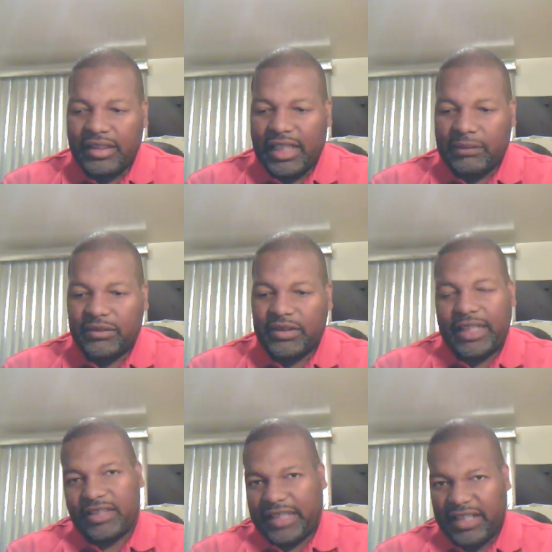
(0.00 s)
time you're going to
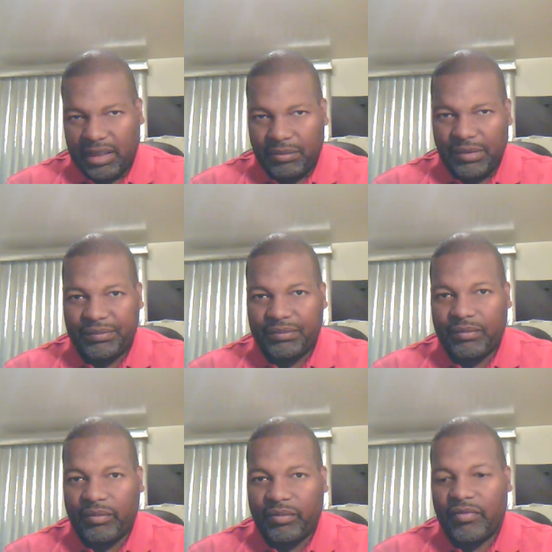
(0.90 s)
take the same number
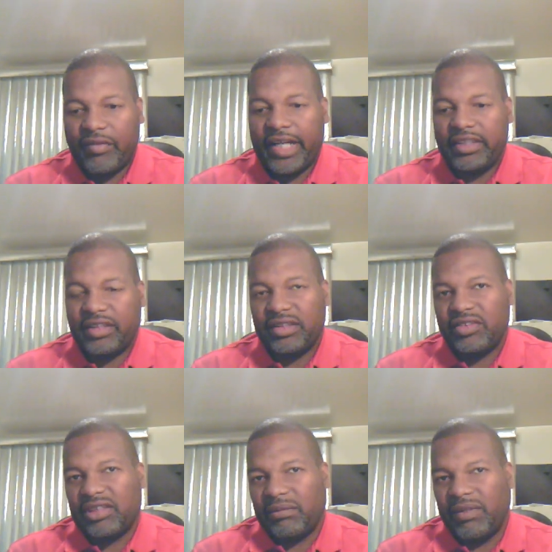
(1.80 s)
and you're going to do
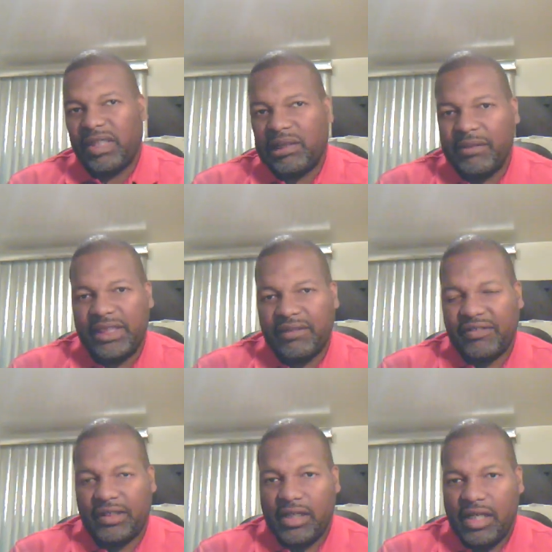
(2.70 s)
something a little bit different.